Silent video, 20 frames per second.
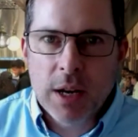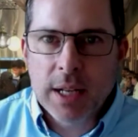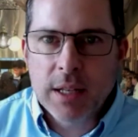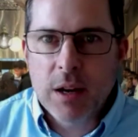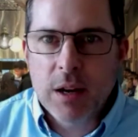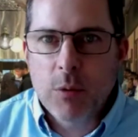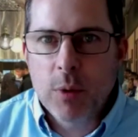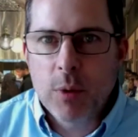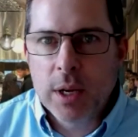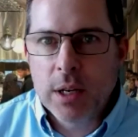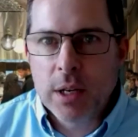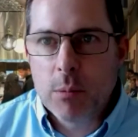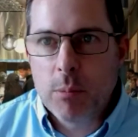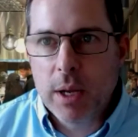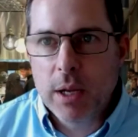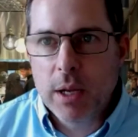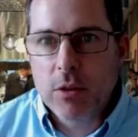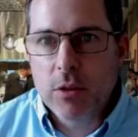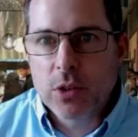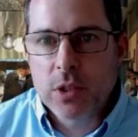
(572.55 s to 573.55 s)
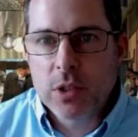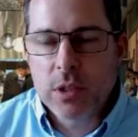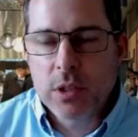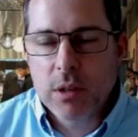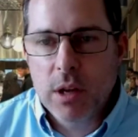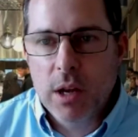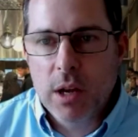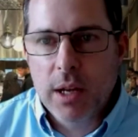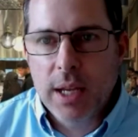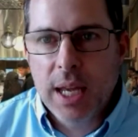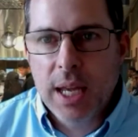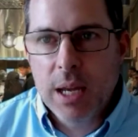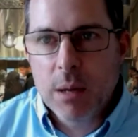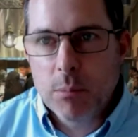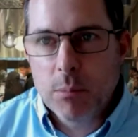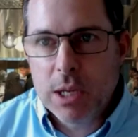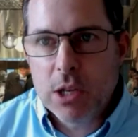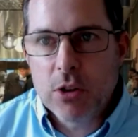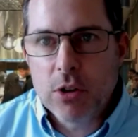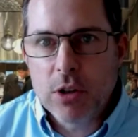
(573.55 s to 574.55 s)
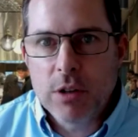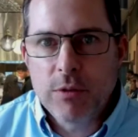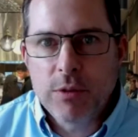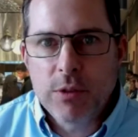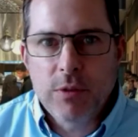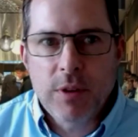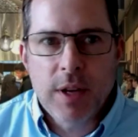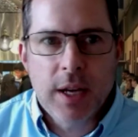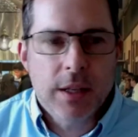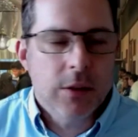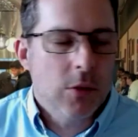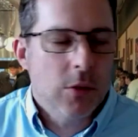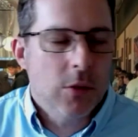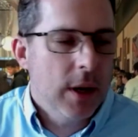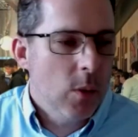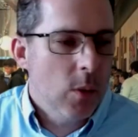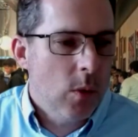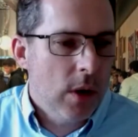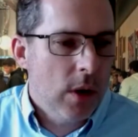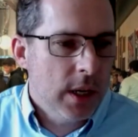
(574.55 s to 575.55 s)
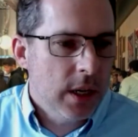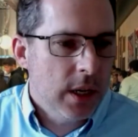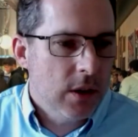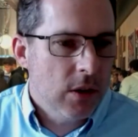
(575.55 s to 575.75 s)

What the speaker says: Not that random panels can't be good if you've got the right one.